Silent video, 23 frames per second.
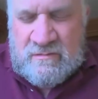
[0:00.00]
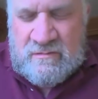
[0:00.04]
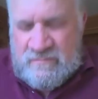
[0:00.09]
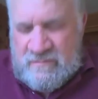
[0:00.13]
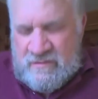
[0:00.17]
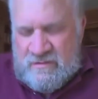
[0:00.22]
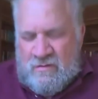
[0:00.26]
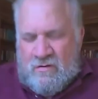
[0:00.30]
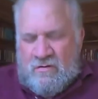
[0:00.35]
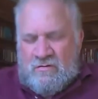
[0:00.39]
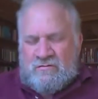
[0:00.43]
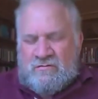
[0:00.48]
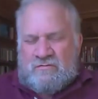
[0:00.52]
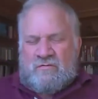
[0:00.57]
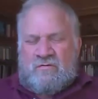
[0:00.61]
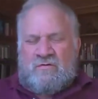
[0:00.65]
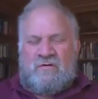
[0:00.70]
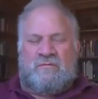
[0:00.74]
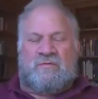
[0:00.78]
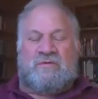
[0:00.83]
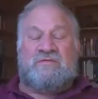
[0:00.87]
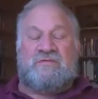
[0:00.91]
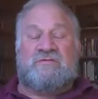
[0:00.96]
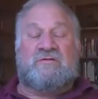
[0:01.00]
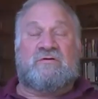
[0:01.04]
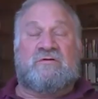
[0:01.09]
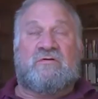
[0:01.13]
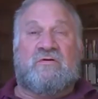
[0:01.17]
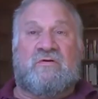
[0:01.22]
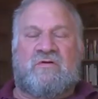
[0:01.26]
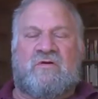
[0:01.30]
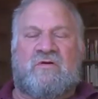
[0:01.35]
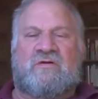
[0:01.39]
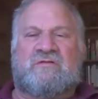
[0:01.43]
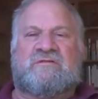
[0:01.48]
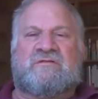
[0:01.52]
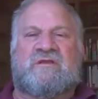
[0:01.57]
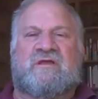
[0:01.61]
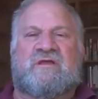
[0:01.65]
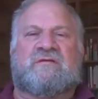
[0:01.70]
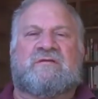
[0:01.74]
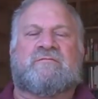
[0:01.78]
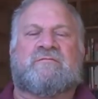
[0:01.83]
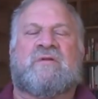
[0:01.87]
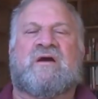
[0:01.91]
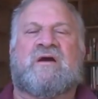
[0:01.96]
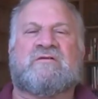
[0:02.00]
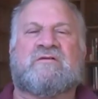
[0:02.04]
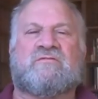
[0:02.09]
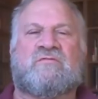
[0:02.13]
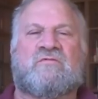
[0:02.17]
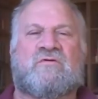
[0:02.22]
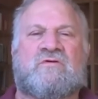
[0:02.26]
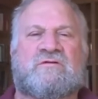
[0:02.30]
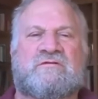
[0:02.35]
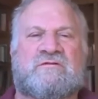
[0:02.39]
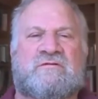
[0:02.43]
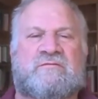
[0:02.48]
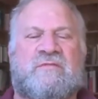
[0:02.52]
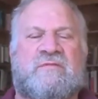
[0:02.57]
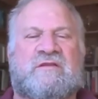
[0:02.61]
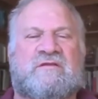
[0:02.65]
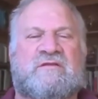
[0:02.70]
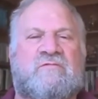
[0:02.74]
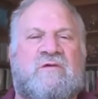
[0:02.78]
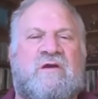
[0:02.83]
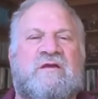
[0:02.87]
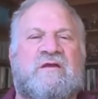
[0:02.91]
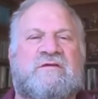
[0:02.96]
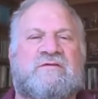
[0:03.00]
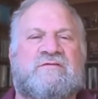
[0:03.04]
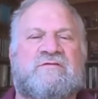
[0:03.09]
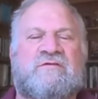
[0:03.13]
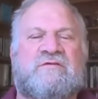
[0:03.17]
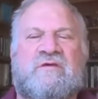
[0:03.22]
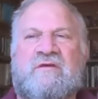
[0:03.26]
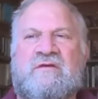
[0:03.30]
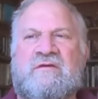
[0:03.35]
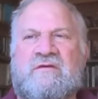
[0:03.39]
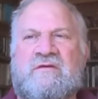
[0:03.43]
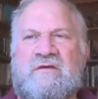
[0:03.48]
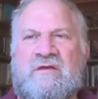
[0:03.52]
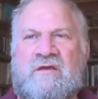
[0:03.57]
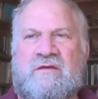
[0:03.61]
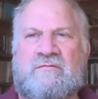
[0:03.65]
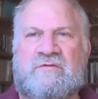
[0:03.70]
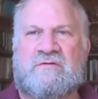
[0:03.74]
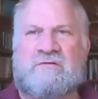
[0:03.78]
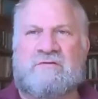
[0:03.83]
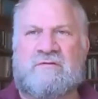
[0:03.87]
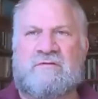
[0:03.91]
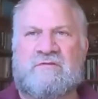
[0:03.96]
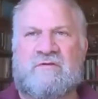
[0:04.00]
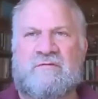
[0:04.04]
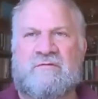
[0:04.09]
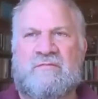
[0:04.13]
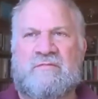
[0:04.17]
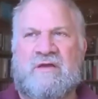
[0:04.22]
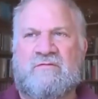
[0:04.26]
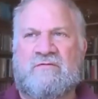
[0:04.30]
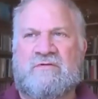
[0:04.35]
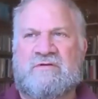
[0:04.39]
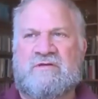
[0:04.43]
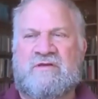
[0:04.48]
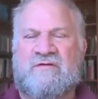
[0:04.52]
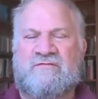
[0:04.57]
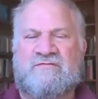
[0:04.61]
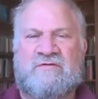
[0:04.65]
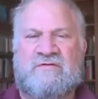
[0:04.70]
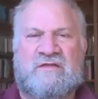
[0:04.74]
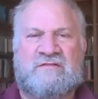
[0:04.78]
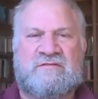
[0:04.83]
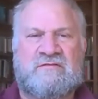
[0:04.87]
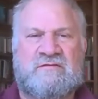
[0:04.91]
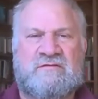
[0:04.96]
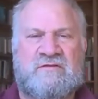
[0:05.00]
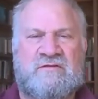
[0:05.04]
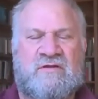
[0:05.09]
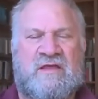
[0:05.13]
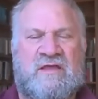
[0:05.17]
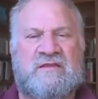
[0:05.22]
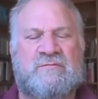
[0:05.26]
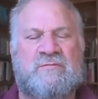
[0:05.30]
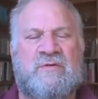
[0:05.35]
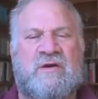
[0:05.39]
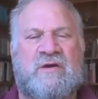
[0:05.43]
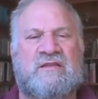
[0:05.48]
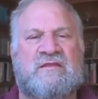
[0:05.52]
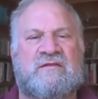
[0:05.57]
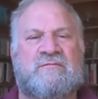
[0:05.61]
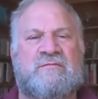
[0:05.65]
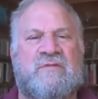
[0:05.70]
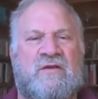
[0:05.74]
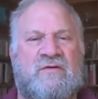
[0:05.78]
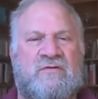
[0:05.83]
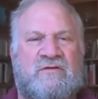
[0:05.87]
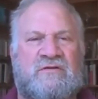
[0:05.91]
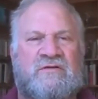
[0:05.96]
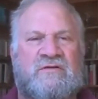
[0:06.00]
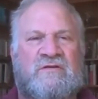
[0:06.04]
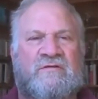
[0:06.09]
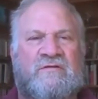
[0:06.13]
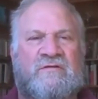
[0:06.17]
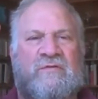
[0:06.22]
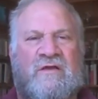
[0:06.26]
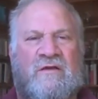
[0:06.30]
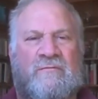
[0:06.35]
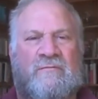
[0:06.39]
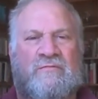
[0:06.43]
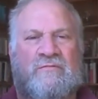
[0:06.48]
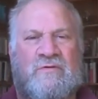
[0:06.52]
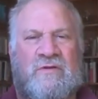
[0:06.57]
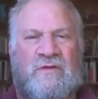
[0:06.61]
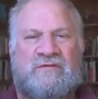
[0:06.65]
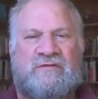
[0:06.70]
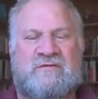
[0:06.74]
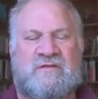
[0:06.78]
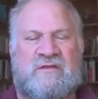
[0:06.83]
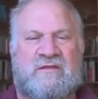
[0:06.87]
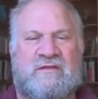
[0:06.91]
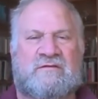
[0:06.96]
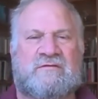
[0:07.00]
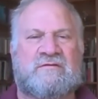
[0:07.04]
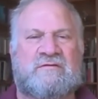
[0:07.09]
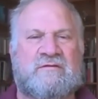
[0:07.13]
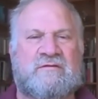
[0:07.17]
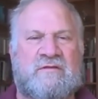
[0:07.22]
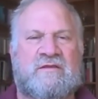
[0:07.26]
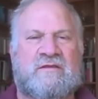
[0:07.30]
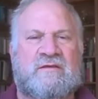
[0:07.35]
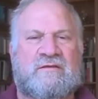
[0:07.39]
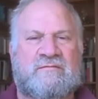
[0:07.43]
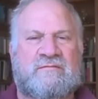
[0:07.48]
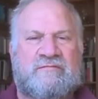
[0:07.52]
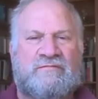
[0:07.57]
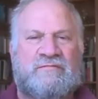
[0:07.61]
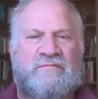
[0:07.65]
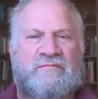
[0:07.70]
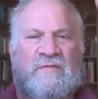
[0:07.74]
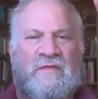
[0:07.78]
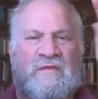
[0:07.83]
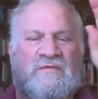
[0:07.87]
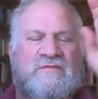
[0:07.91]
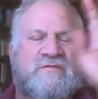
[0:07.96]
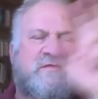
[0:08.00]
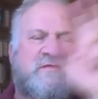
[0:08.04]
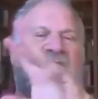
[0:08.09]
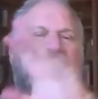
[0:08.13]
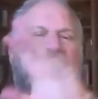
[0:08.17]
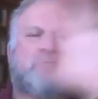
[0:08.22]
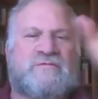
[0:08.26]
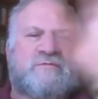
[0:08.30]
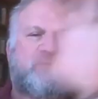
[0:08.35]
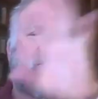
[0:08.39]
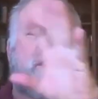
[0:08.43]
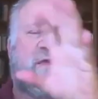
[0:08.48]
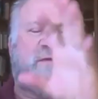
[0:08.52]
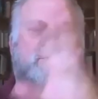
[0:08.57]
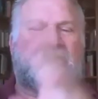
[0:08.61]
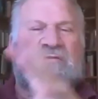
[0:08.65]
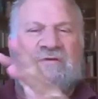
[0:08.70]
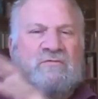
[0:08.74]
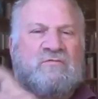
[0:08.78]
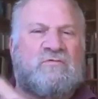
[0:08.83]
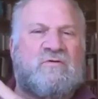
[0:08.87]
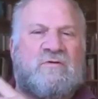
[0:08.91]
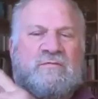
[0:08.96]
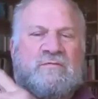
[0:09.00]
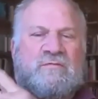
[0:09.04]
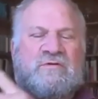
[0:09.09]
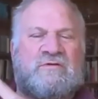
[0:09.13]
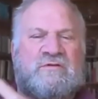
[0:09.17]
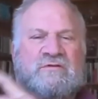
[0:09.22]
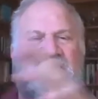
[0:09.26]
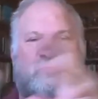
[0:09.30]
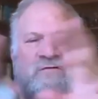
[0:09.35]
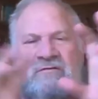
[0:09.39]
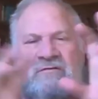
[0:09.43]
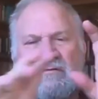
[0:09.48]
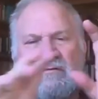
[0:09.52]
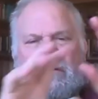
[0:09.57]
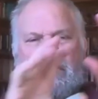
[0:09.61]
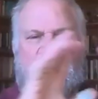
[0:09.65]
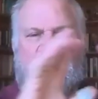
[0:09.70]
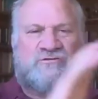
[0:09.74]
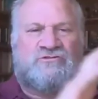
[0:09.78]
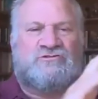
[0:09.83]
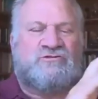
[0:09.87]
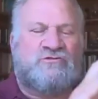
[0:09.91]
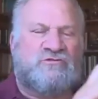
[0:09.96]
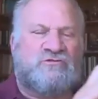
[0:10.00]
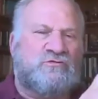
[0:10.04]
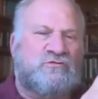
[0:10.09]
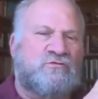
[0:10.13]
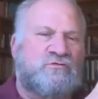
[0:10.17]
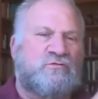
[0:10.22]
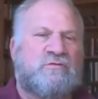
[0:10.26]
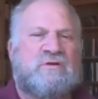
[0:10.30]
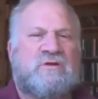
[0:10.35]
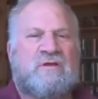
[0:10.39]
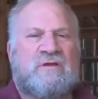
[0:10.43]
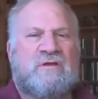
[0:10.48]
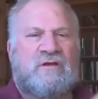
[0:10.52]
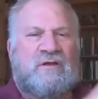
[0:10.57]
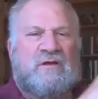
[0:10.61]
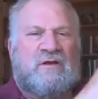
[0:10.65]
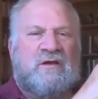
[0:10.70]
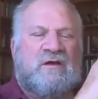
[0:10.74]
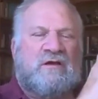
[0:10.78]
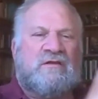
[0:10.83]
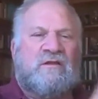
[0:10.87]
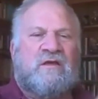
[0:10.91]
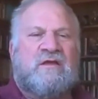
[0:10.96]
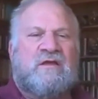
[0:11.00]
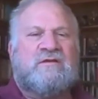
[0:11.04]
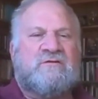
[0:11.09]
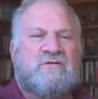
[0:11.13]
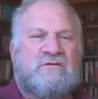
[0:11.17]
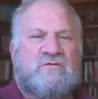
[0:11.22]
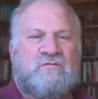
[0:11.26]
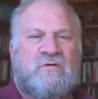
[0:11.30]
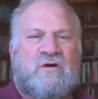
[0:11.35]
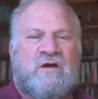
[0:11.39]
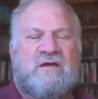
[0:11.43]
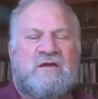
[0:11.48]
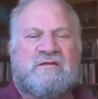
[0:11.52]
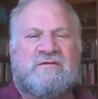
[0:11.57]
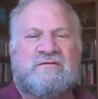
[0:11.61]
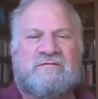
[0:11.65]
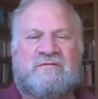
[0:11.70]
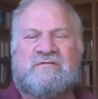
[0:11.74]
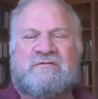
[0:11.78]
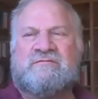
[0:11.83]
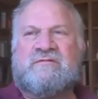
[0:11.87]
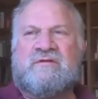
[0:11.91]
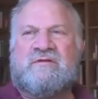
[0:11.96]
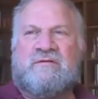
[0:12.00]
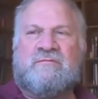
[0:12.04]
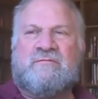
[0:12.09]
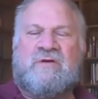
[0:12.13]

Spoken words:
is old world, but still going on today in modern world in many ways. I mean, somehow we have yet, anybody in America can become president, except maybe a woman, a Jew, and I don't know what, a